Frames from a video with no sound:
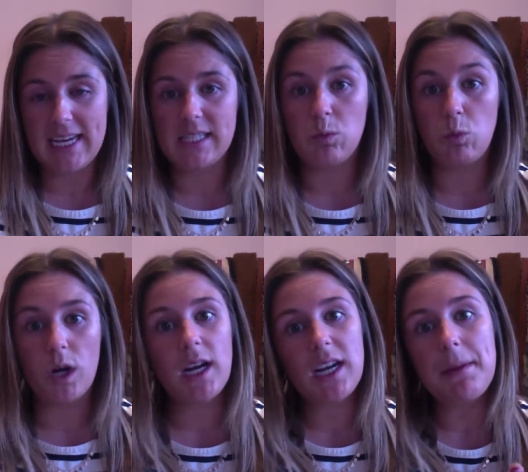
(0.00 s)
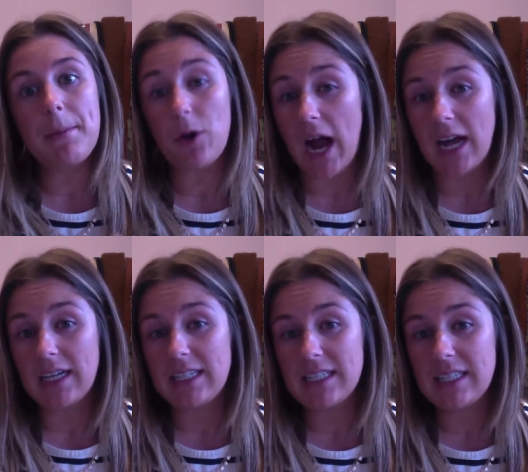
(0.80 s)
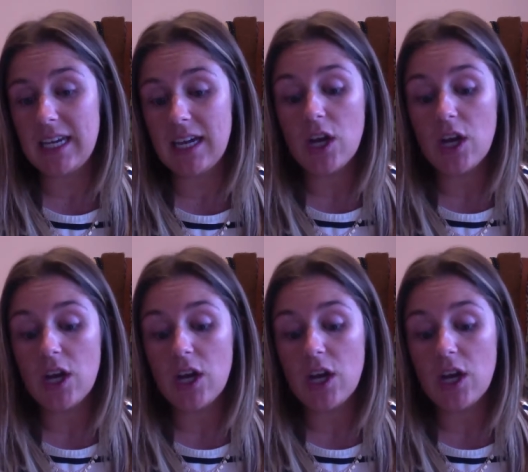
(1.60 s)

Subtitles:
is we're going to be practicing